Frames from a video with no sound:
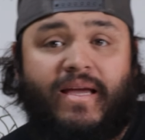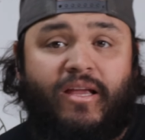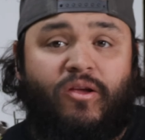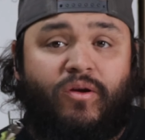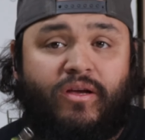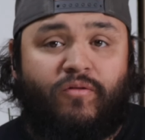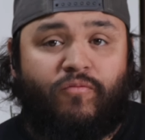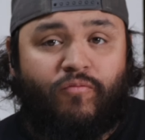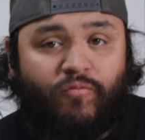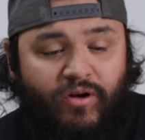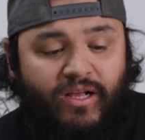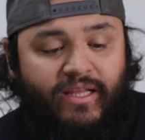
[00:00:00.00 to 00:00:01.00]
and you
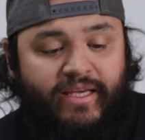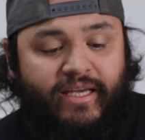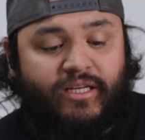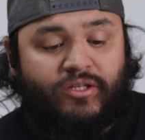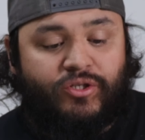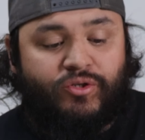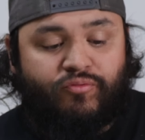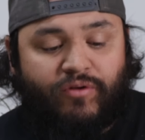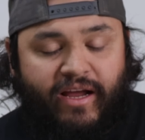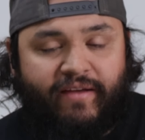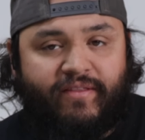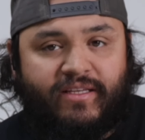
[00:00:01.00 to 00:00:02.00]
can really
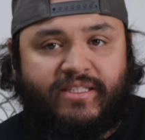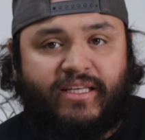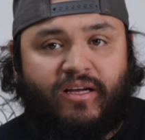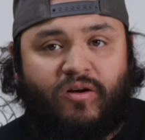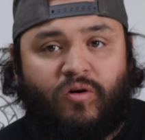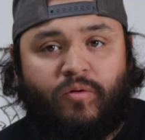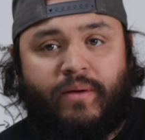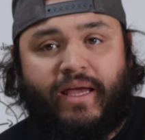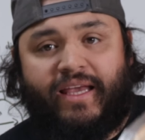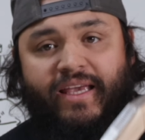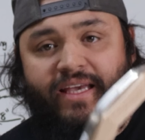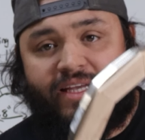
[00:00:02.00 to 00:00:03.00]
drive this thing home
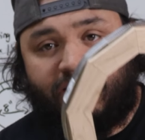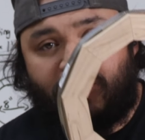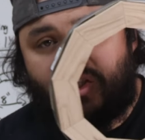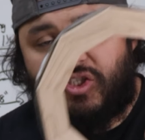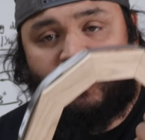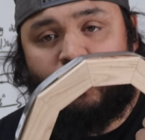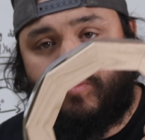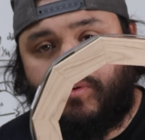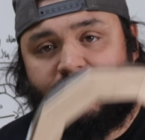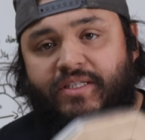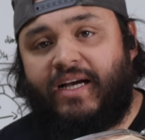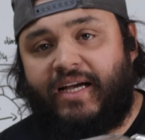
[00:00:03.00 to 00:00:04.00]
and get
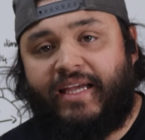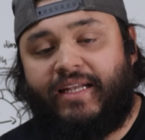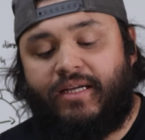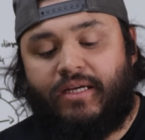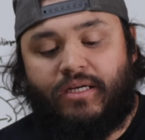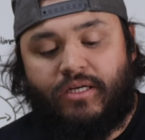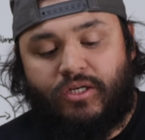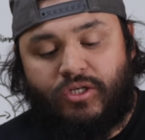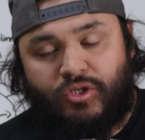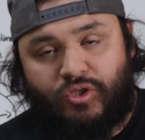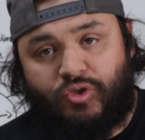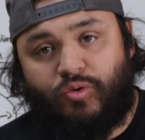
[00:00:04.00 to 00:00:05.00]
super tight
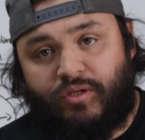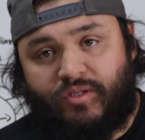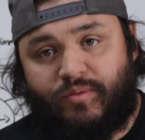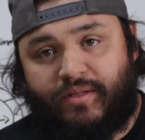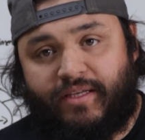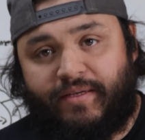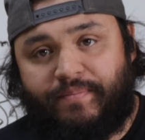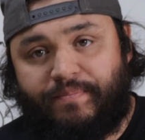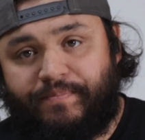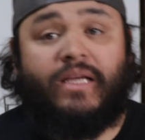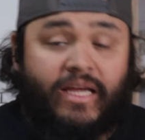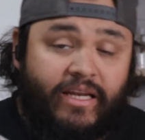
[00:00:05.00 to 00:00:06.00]
joints with it.
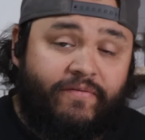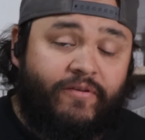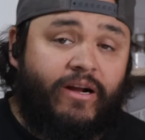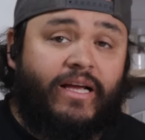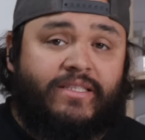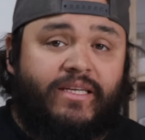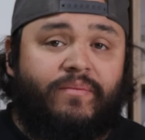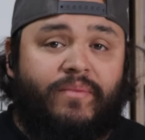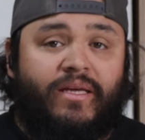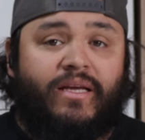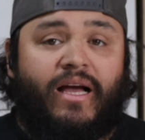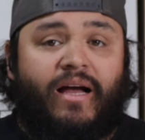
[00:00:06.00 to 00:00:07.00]
And if you're asking
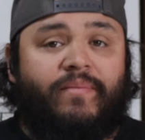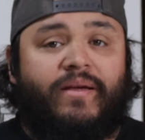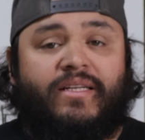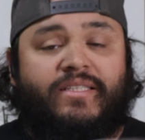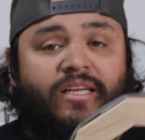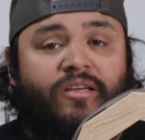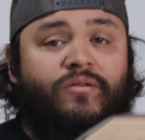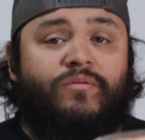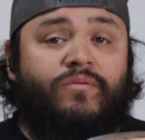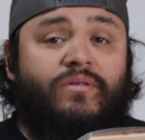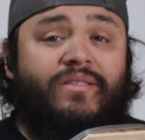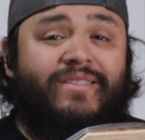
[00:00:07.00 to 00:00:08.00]
me, I'm gonna tell
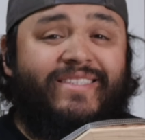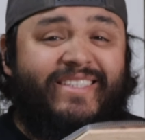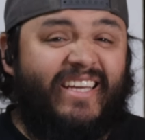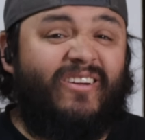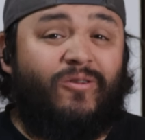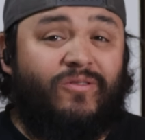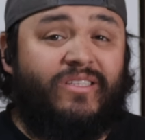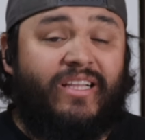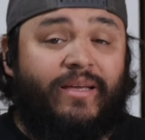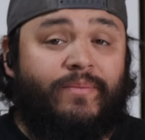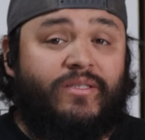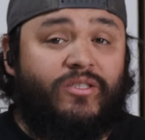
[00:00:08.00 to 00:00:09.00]
you, get hose
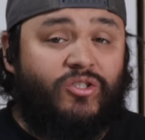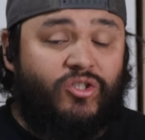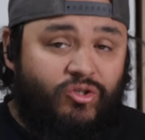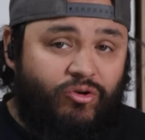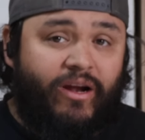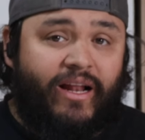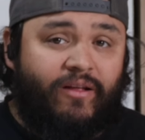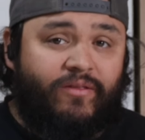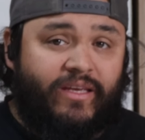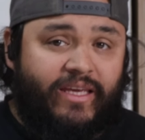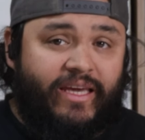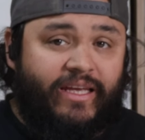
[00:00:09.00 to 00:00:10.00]
clamps straight out
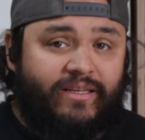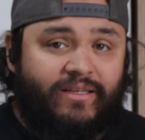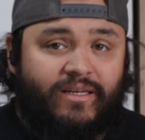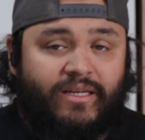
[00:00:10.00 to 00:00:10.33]
the gate.